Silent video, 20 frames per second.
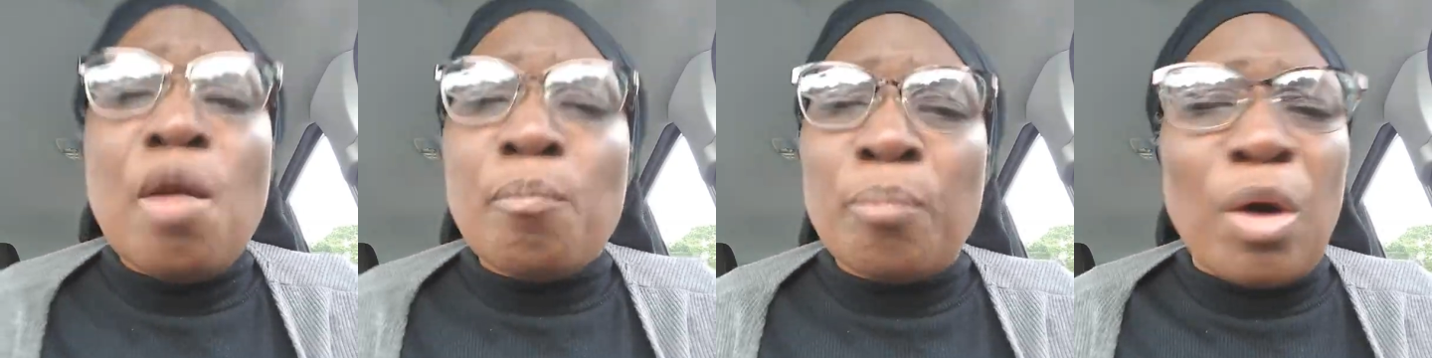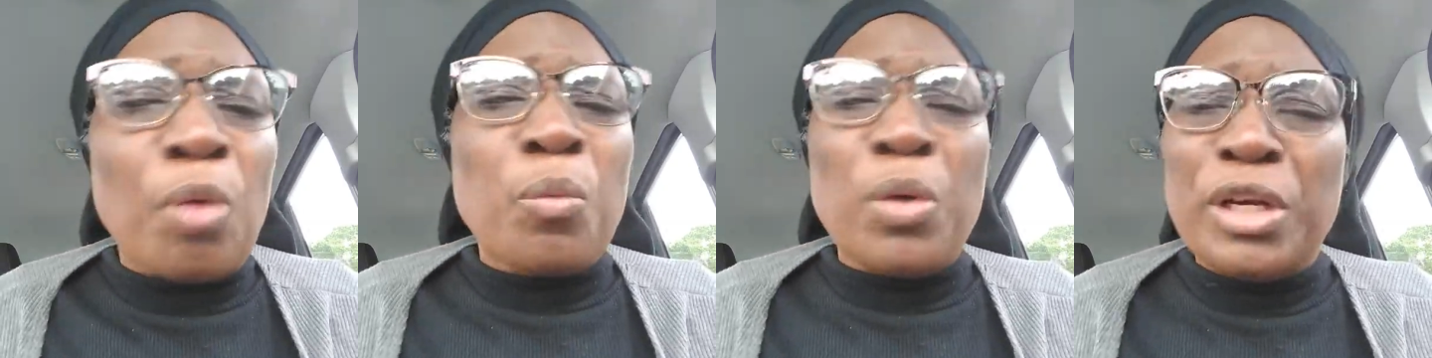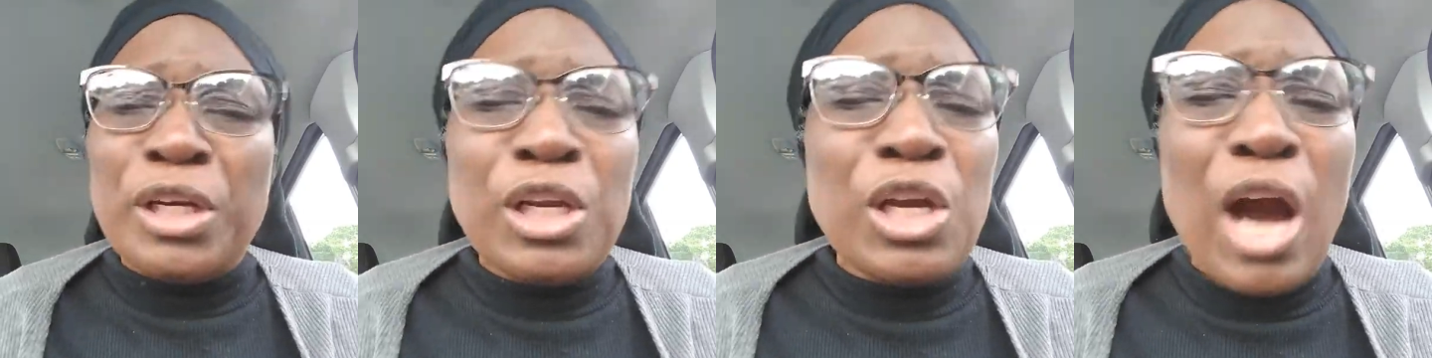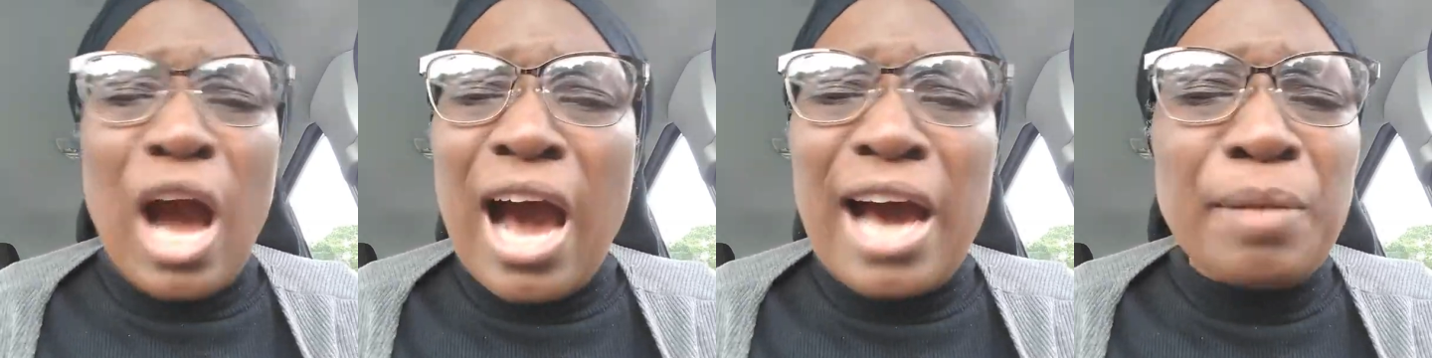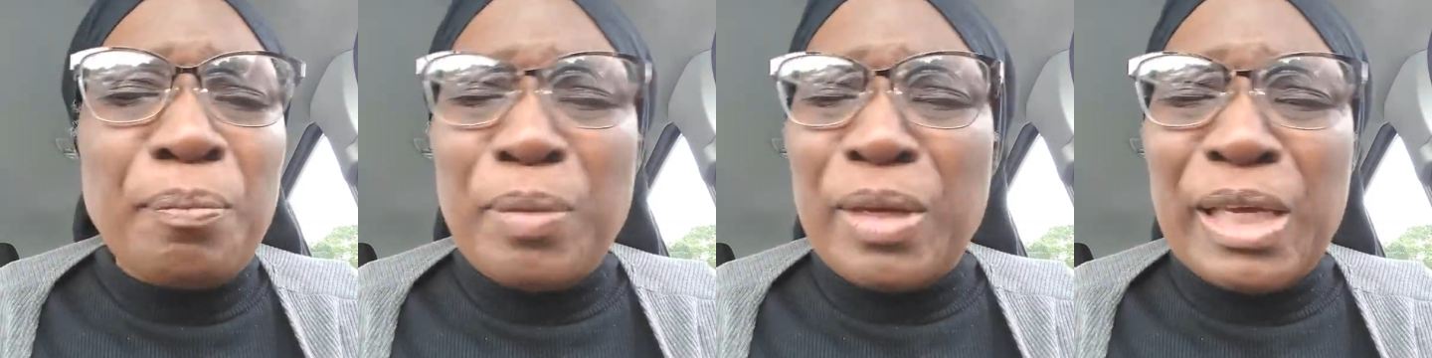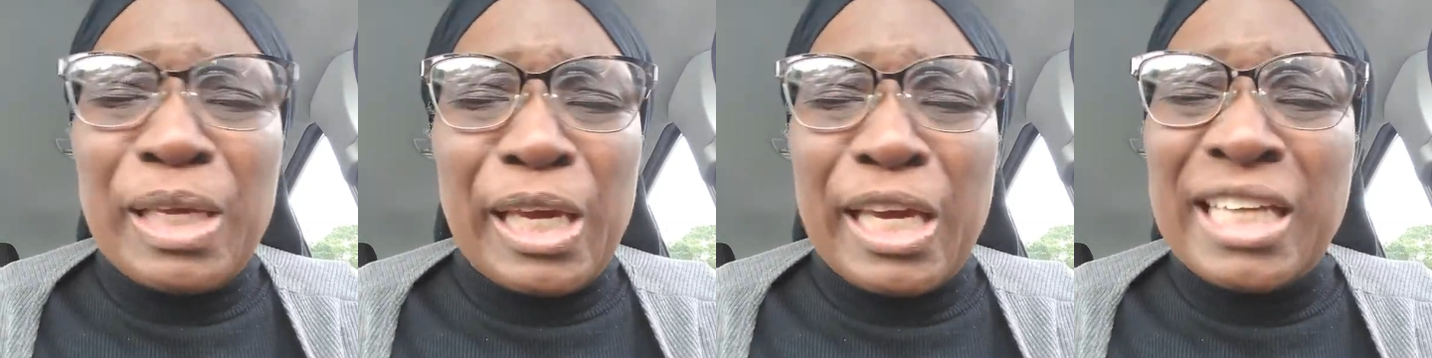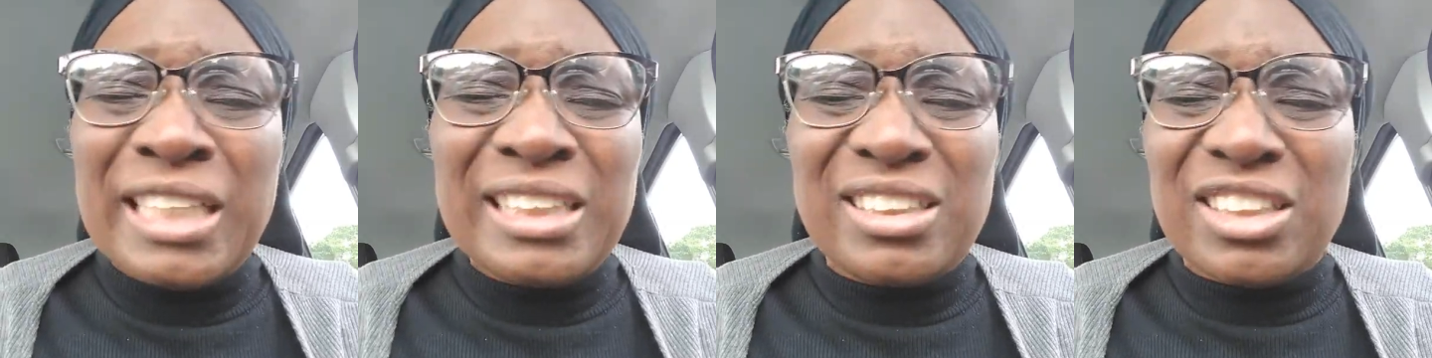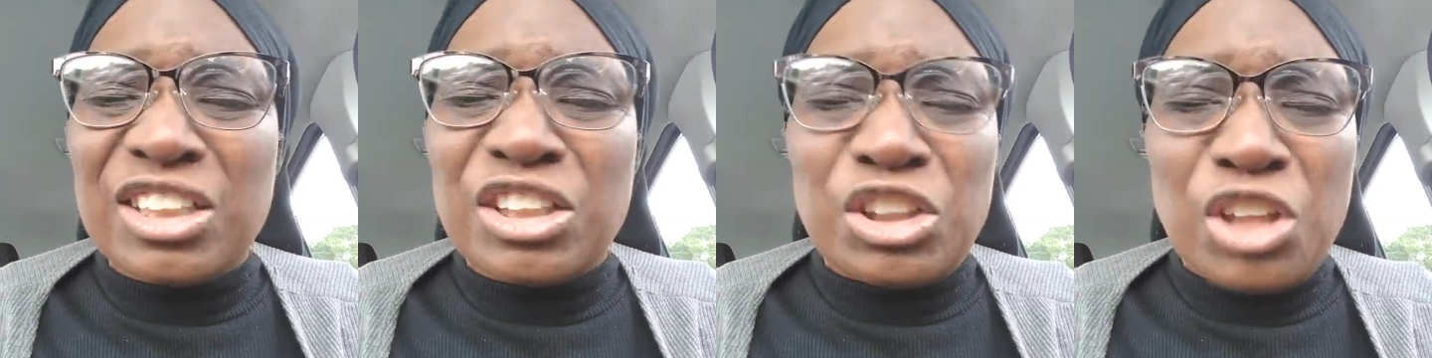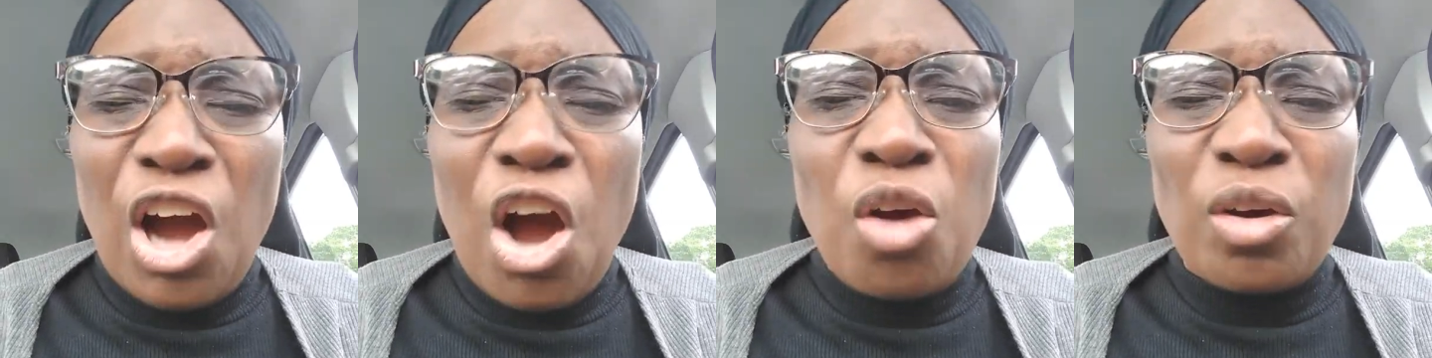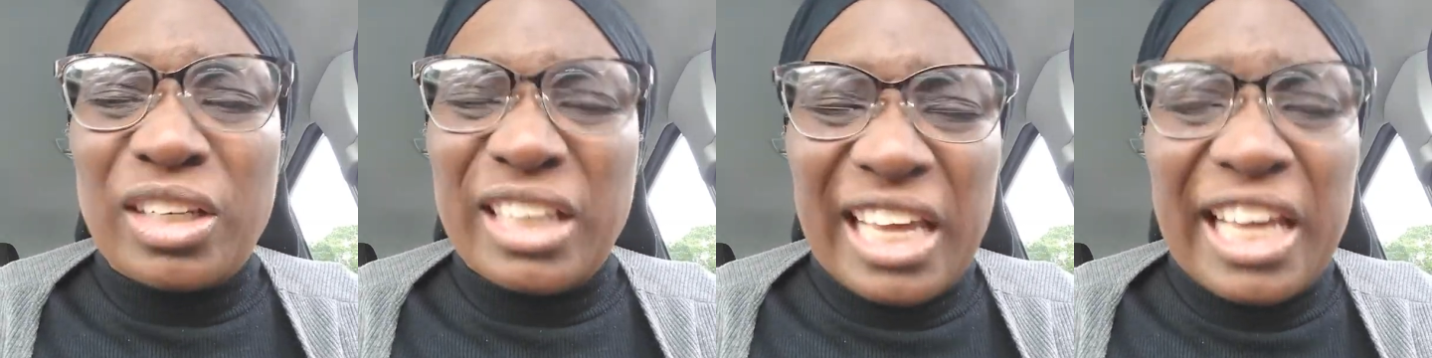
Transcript: But when God began to talk,